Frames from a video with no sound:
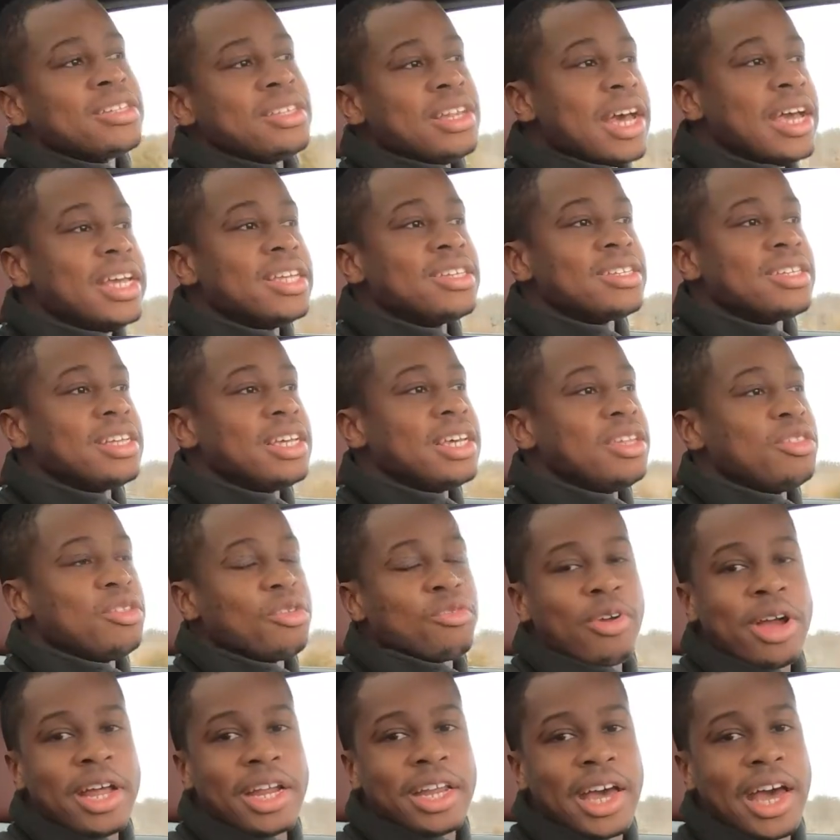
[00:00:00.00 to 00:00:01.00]
nicely. The
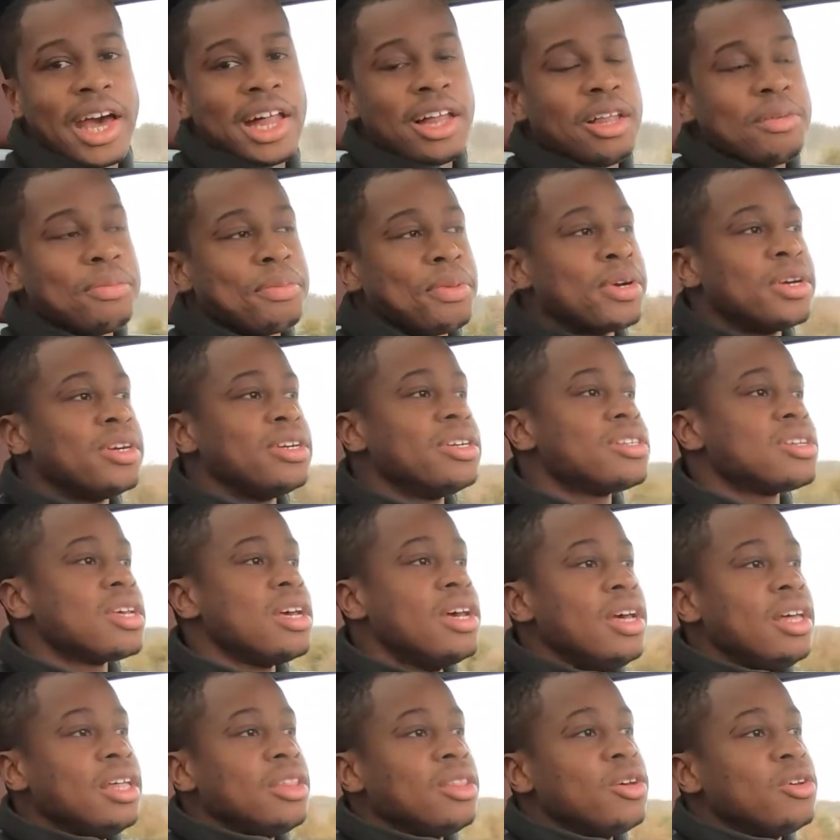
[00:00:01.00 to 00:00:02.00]
red calipers,
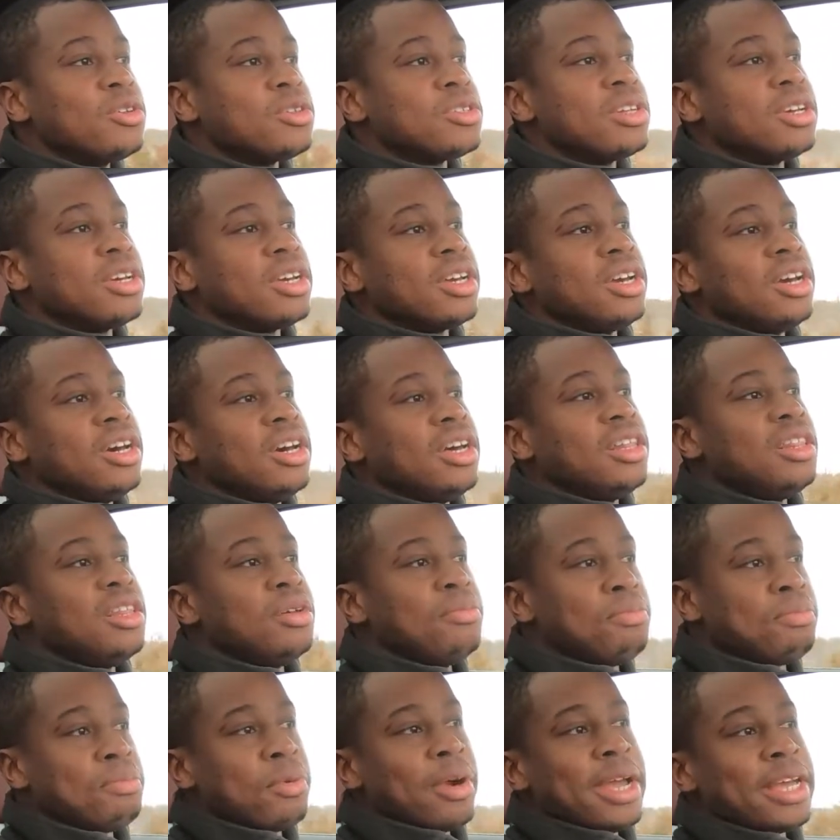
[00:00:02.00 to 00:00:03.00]
those look good. The
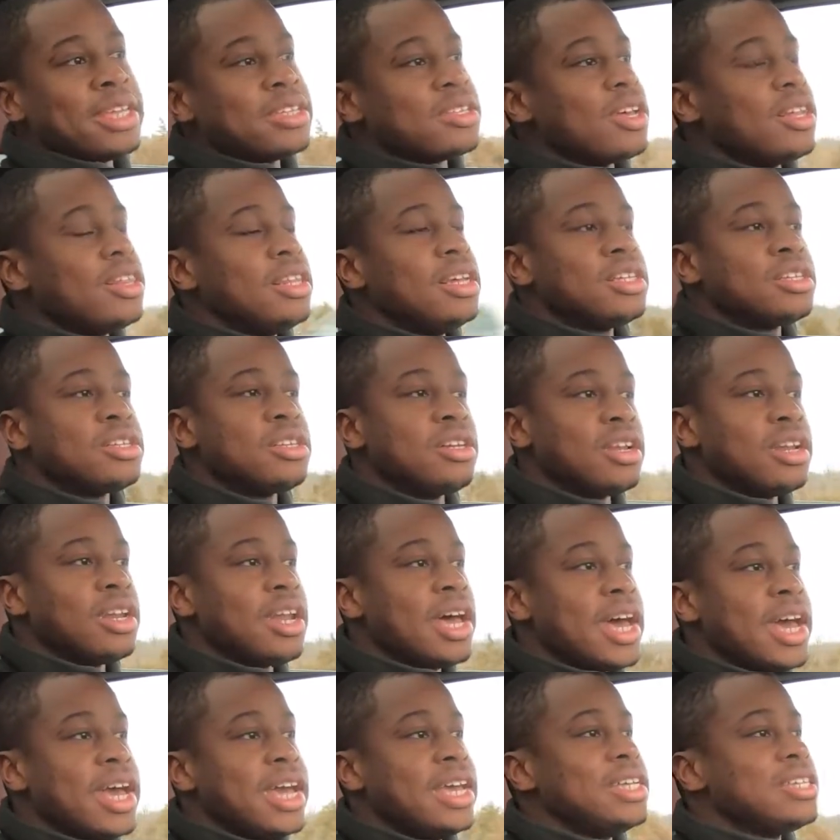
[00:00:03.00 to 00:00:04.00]
brakes on this look
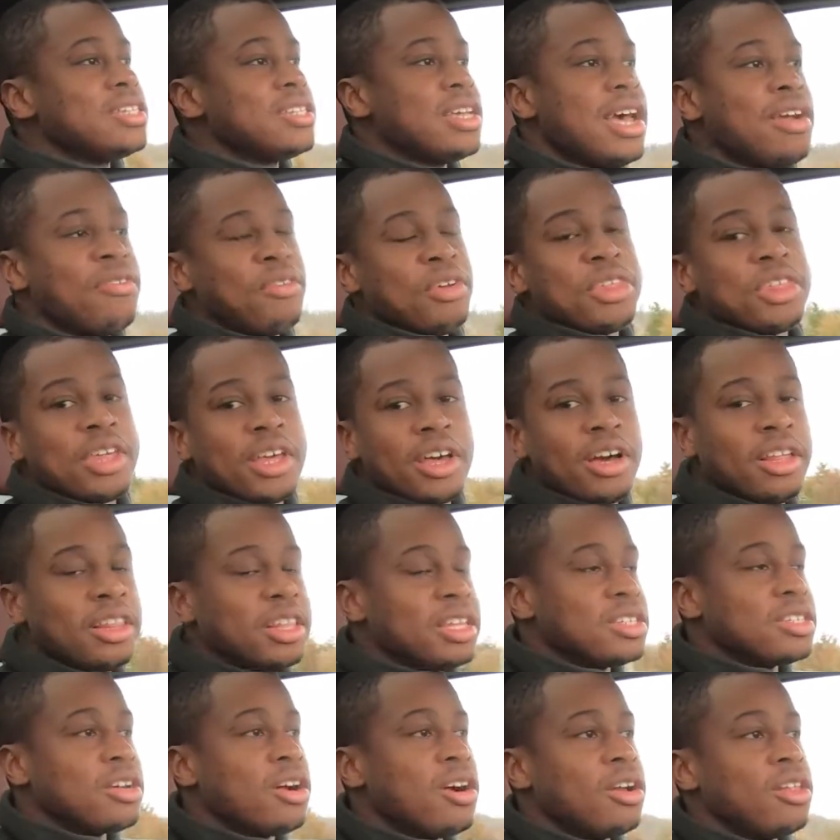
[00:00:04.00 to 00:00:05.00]
nice. Everything on
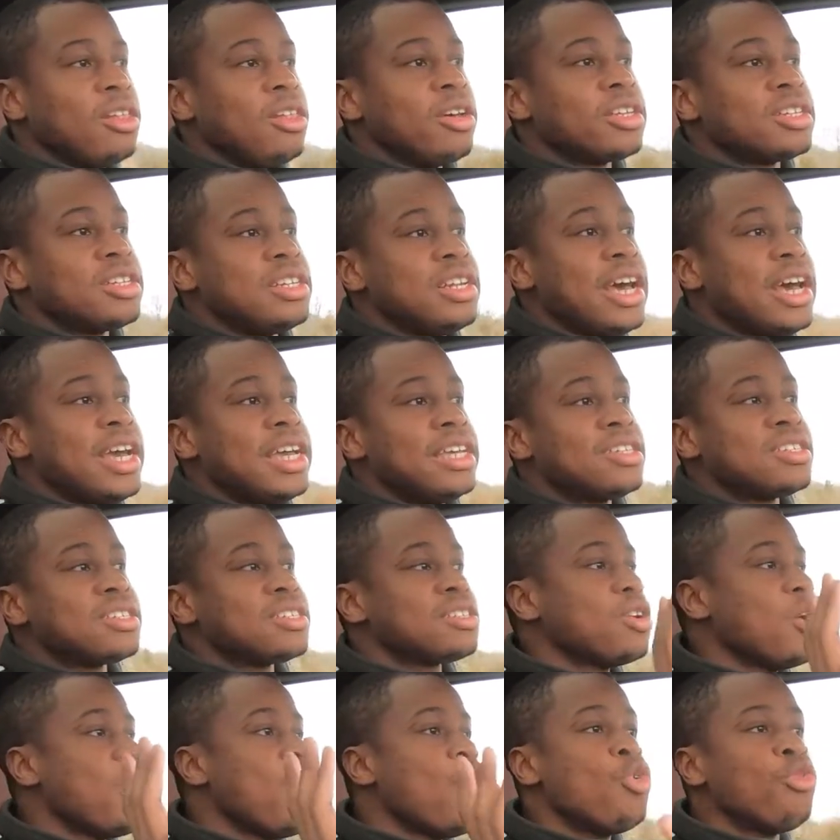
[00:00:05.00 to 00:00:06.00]
this car looks
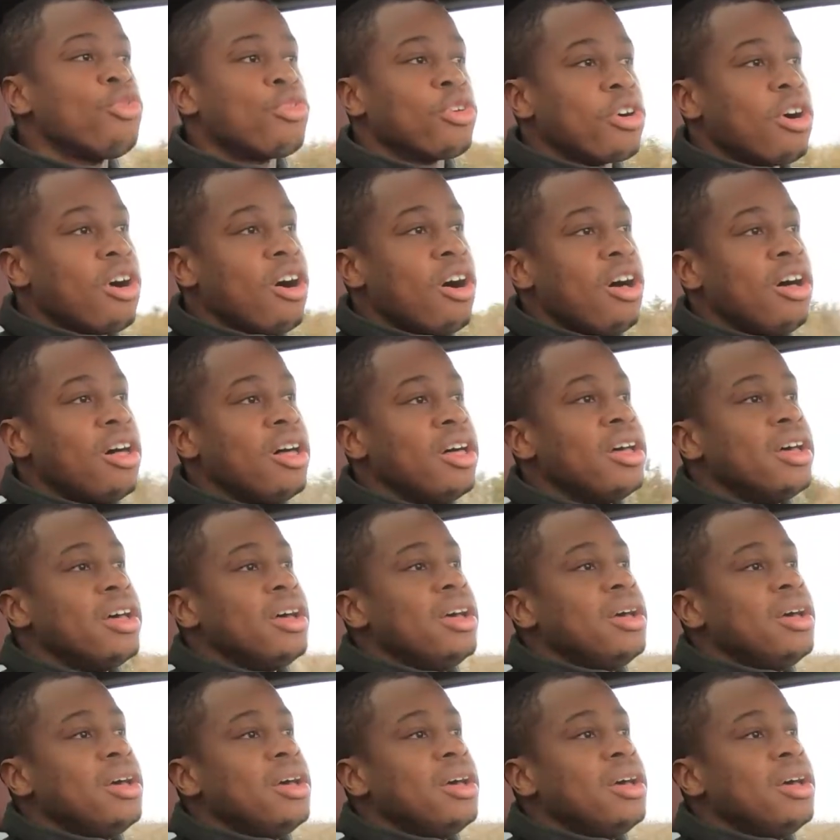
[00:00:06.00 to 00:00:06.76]
nice overall,